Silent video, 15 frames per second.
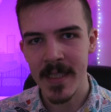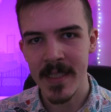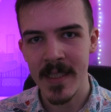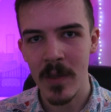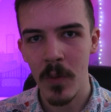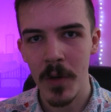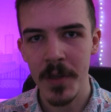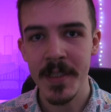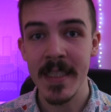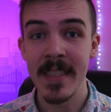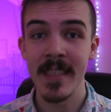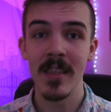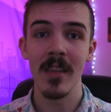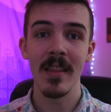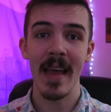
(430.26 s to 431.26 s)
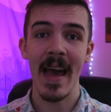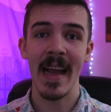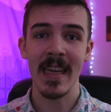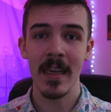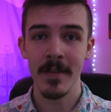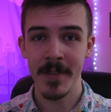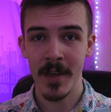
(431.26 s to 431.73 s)
Disney World is the
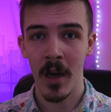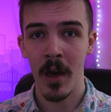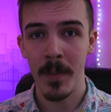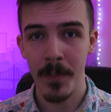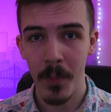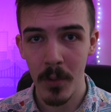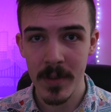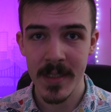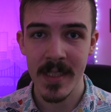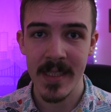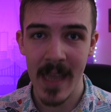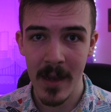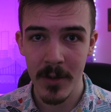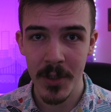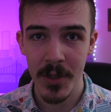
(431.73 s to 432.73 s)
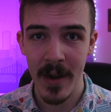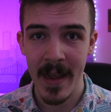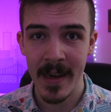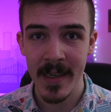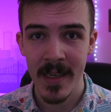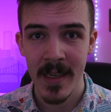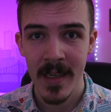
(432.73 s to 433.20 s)
lack of an onboard
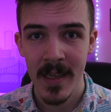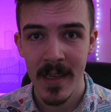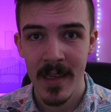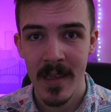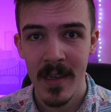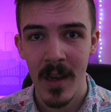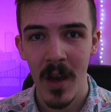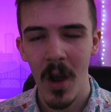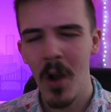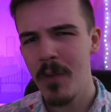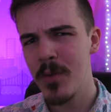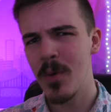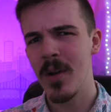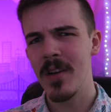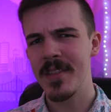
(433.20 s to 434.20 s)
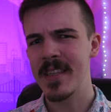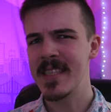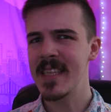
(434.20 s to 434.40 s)
soundtrack. Overall, the